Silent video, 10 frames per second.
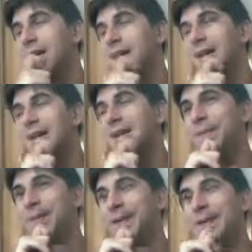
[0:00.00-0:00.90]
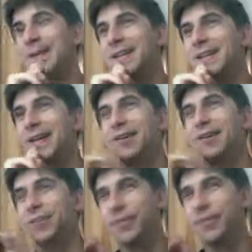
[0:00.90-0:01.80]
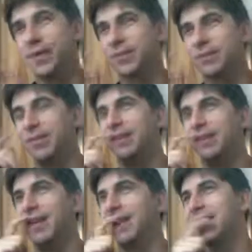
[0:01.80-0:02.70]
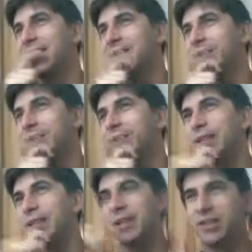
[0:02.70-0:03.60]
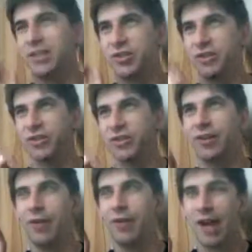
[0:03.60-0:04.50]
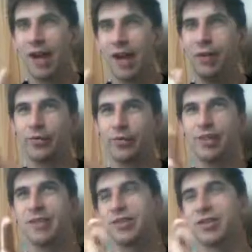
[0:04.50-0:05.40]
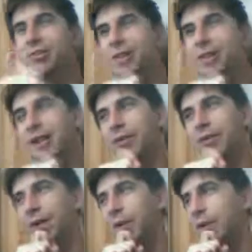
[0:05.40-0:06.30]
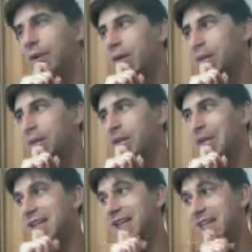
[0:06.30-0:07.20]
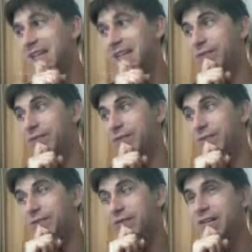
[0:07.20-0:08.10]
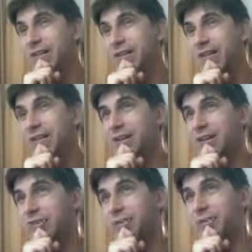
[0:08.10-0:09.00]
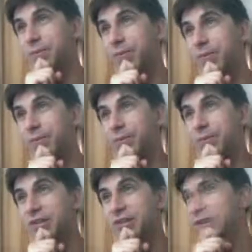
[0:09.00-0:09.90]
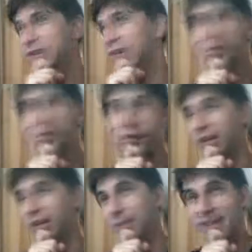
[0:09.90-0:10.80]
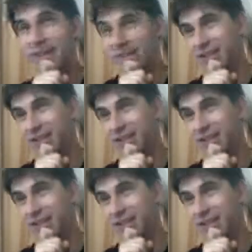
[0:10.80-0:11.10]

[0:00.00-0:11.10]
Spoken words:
man. Yeah, no, my mind is blown. I really need to just figure out how everything is going to play out now, because asset files and scriptable objects are freaking amazing.